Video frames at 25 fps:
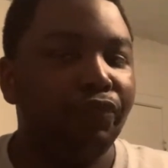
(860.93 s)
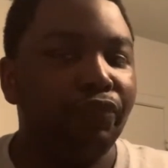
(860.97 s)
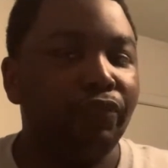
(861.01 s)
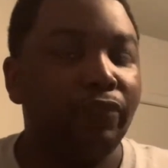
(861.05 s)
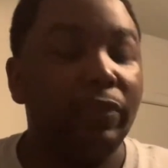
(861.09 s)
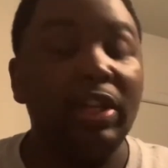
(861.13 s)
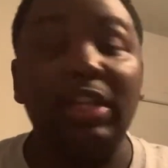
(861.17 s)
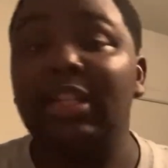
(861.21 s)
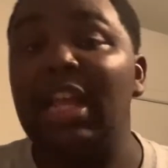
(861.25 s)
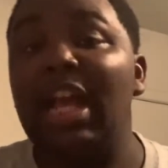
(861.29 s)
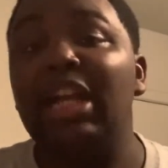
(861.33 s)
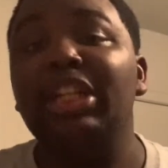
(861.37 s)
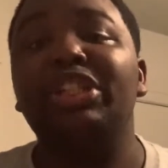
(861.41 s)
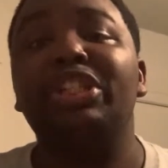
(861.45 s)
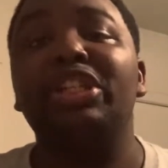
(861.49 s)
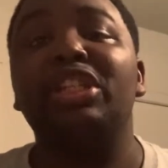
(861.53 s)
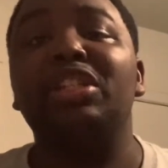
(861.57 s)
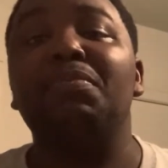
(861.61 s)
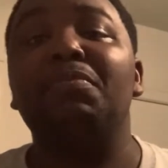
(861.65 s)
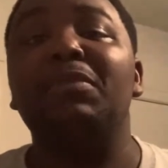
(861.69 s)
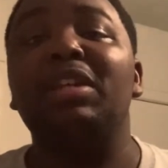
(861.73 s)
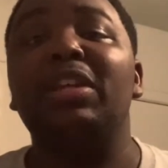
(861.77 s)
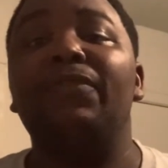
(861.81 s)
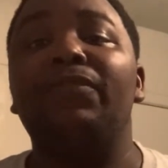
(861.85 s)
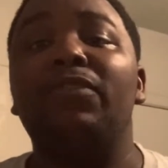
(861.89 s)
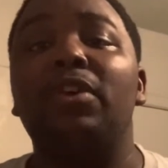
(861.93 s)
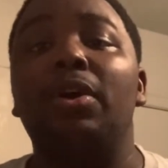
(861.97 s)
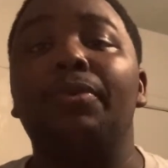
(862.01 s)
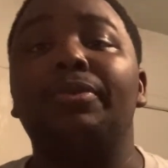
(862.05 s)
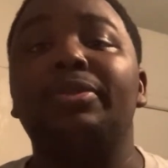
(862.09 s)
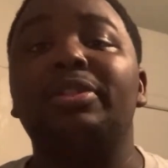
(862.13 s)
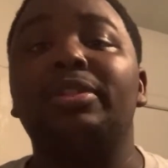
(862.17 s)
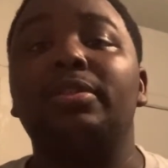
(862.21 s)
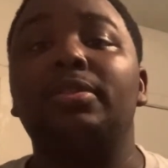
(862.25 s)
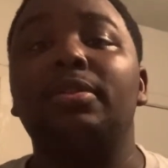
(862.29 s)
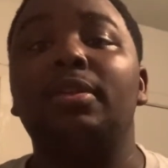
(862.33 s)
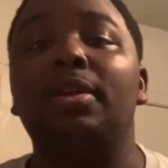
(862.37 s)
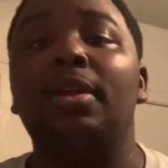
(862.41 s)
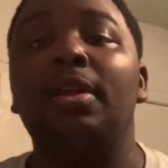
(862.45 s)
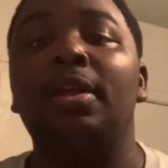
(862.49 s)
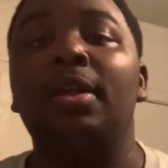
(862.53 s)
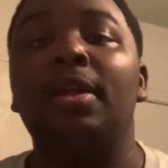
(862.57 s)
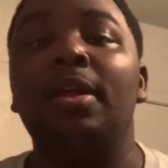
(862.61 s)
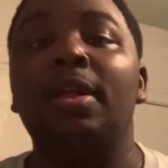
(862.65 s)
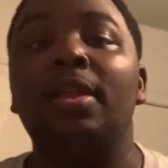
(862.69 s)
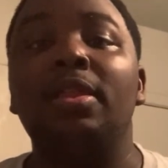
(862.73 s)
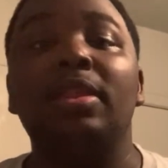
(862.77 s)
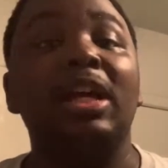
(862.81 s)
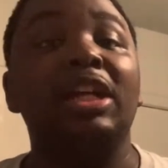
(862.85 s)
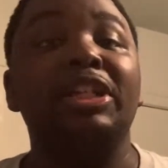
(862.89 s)
That's just me, folks.
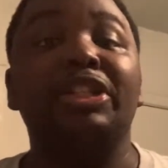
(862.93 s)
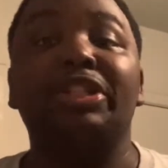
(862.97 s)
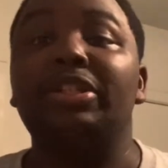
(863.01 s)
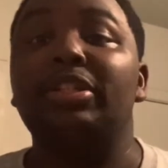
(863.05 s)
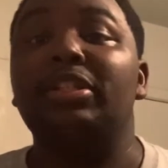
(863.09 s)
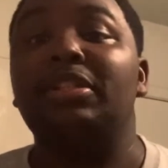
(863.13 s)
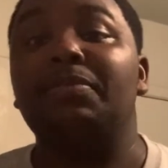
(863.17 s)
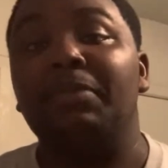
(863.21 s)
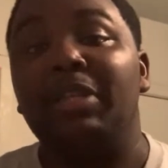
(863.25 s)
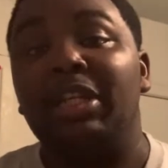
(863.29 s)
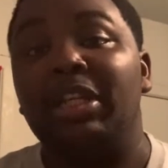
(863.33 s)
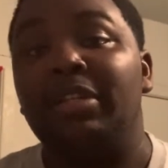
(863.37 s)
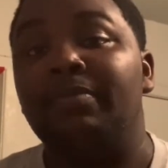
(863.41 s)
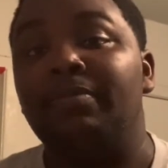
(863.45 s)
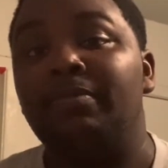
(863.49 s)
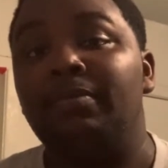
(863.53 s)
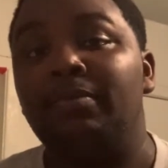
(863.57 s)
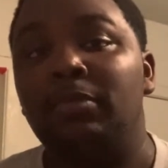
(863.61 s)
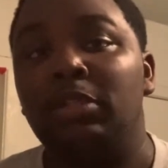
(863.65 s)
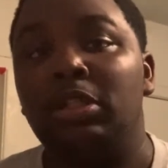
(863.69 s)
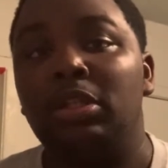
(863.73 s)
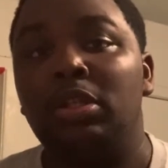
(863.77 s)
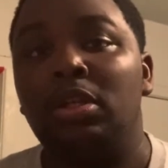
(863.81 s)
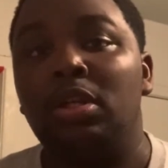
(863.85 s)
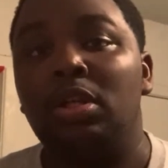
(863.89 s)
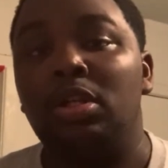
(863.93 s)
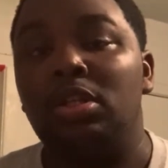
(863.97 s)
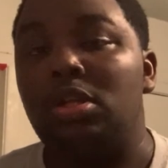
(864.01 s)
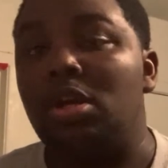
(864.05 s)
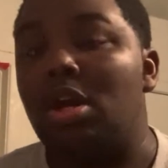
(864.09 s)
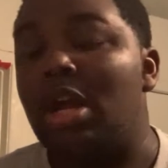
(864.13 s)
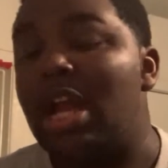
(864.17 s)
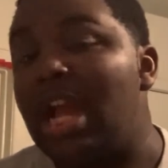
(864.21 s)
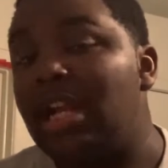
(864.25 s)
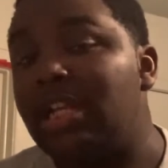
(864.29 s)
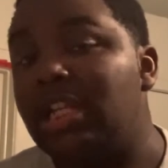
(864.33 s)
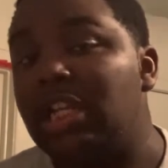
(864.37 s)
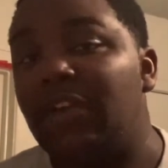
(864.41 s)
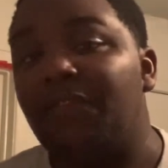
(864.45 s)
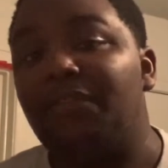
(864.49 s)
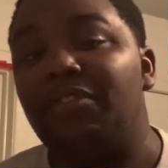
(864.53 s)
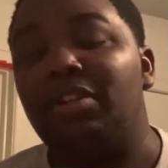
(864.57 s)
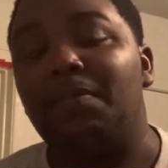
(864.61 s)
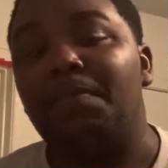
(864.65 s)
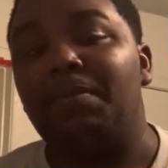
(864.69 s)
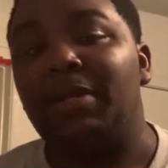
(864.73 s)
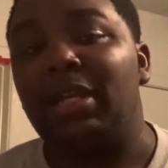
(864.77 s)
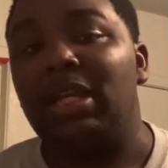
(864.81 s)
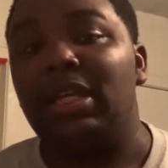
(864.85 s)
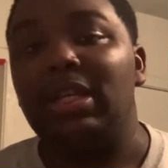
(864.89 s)
That's just me. Y'all have different
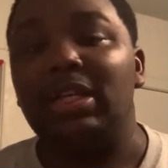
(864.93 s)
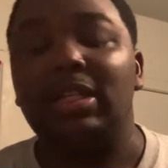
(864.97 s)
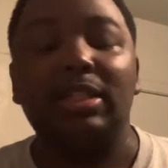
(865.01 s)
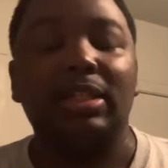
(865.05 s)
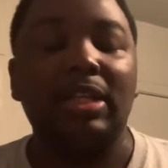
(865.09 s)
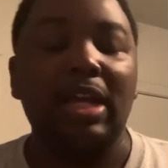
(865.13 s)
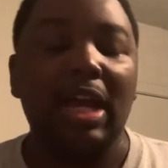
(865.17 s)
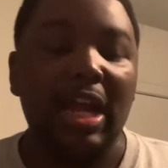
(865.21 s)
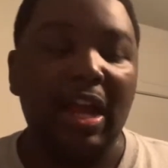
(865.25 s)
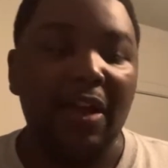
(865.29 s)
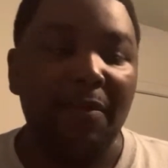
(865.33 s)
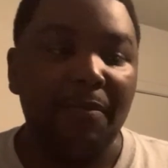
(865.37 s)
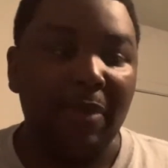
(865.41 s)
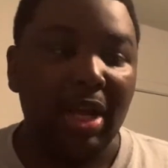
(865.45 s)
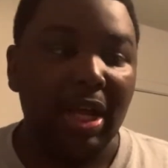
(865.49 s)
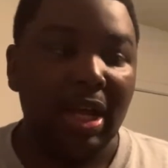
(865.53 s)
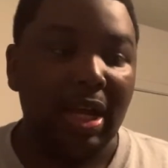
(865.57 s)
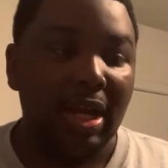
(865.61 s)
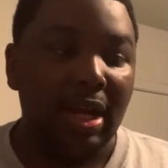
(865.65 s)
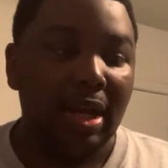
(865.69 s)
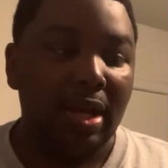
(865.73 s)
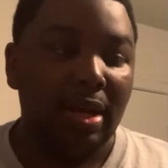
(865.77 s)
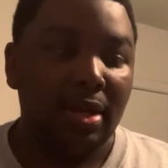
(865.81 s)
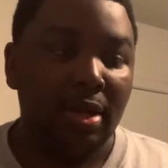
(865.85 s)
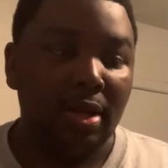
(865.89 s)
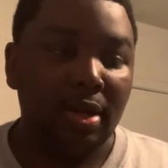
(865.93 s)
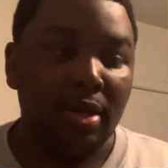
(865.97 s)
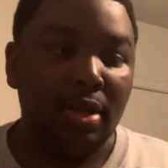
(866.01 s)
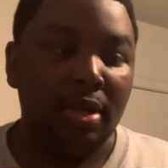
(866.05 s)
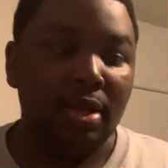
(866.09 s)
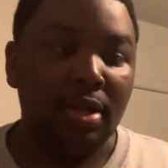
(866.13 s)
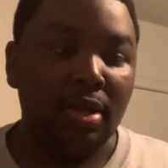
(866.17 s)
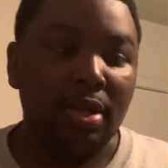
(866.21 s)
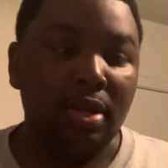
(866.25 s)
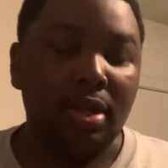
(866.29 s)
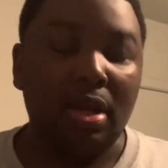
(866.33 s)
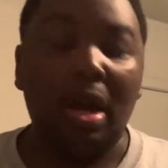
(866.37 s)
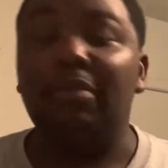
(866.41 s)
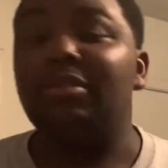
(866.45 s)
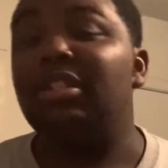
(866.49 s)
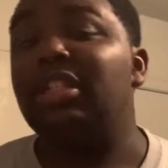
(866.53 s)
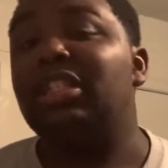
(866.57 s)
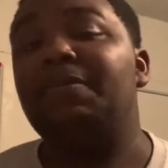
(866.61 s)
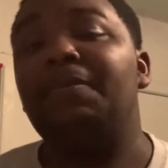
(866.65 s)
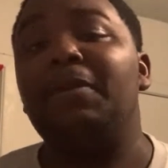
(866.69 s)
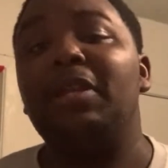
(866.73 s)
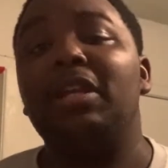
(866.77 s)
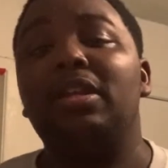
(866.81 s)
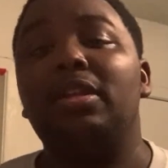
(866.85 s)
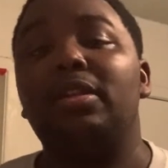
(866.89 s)
opinions. I have mine. I'm just
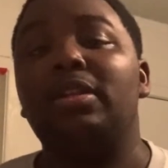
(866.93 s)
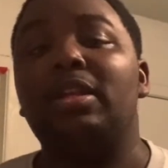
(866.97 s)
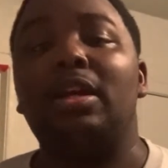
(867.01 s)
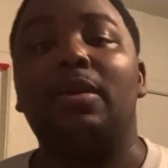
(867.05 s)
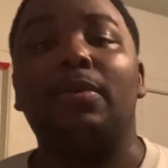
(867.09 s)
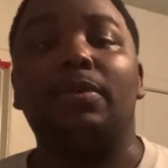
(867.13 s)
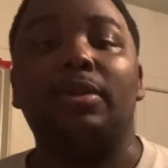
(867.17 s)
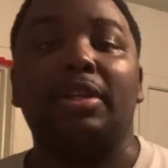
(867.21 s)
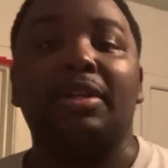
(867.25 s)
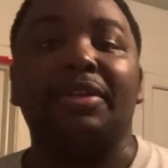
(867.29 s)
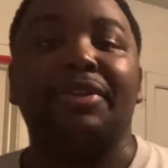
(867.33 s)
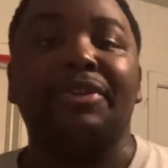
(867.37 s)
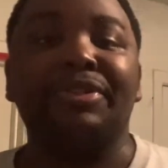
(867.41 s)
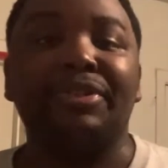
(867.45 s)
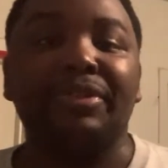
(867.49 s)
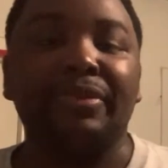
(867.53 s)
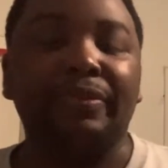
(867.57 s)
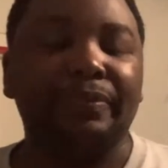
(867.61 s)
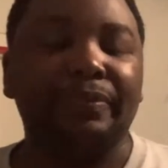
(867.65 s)
speaking how it is.